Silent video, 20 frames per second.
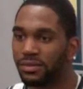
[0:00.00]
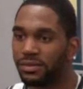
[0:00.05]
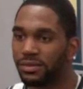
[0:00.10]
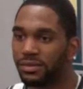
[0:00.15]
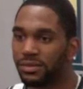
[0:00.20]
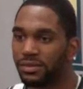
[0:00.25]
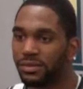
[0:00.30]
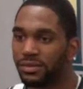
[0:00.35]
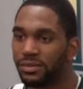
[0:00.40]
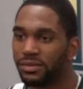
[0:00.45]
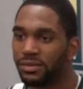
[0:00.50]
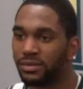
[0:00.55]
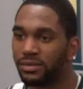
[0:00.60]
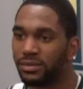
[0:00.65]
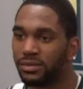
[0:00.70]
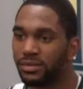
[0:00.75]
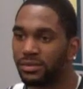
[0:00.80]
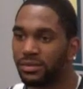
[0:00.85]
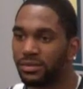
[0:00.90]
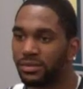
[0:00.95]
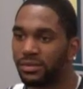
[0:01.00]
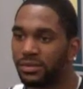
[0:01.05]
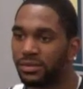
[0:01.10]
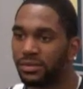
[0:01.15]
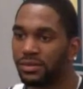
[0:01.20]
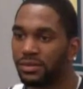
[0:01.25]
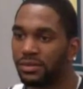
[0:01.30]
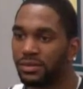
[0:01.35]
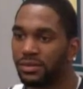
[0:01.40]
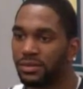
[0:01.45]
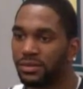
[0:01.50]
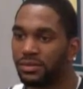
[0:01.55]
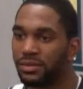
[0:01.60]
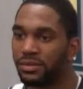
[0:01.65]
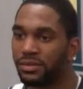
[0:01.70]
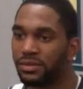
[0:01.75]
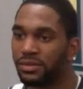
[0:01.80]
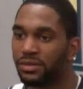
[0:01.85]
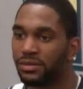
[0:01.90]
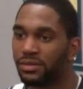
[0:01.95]

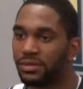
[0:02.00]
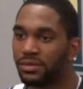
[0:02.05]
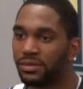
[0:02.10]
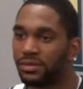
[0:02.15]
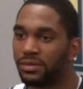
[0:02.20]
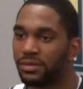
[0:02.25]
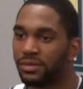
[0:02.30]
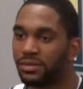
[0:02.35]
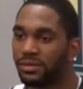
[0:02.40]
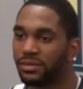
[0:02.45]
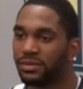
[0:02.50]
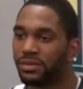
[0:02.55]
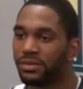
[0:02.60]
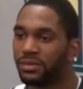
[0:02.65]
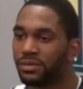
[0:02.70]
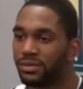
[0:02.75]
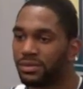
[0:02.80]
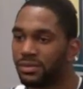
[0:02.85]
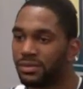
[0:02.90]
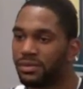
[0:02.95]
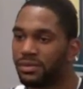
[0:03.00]
This person isn't speaking.